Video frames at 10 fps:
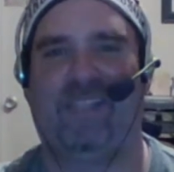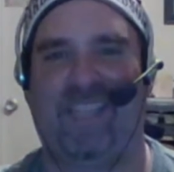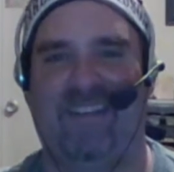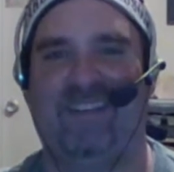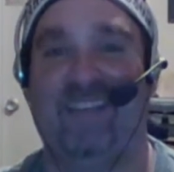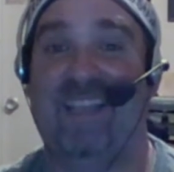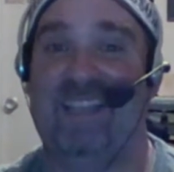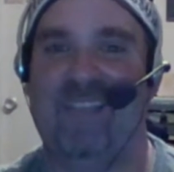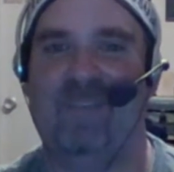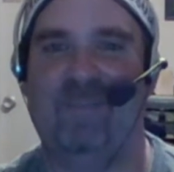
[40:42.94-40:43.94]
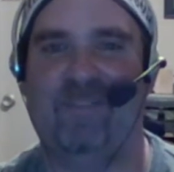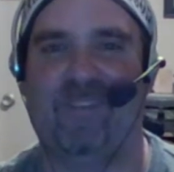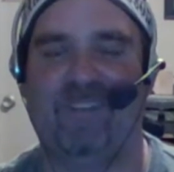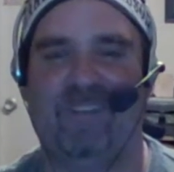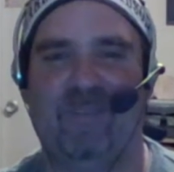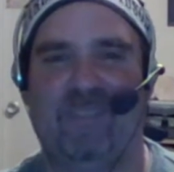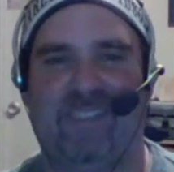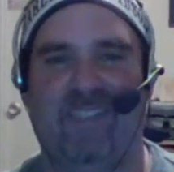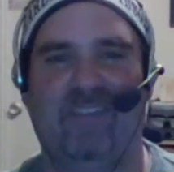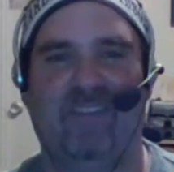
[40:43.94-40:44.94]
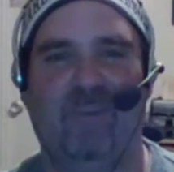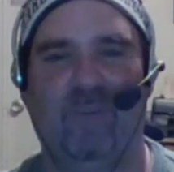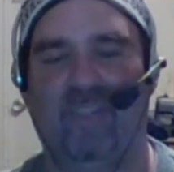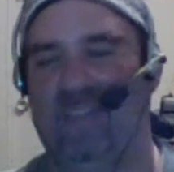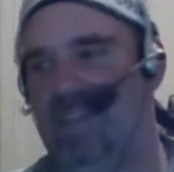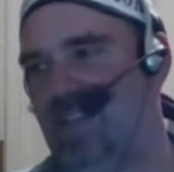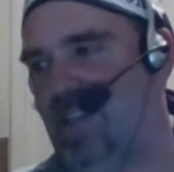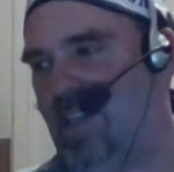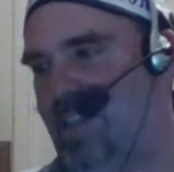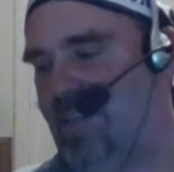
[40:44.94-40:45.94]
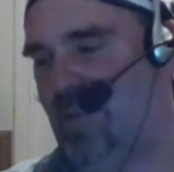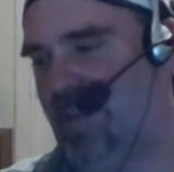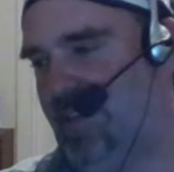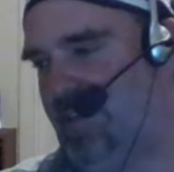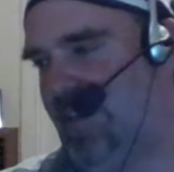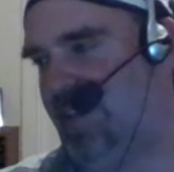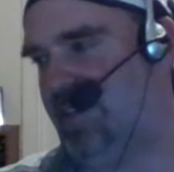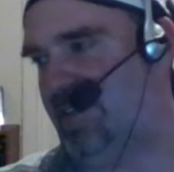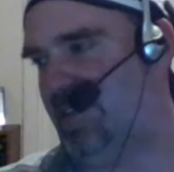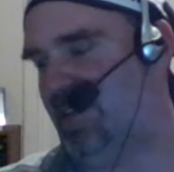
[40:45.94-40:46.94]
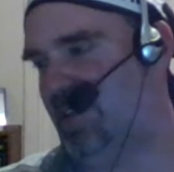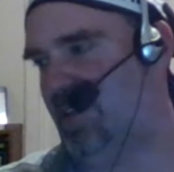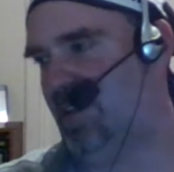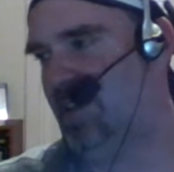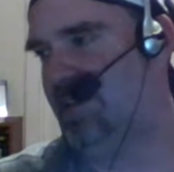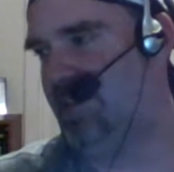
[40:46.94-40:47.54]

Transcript: I know I'm missing someone because he was like the first one eliminated. Oh, Johnny Swinger was there.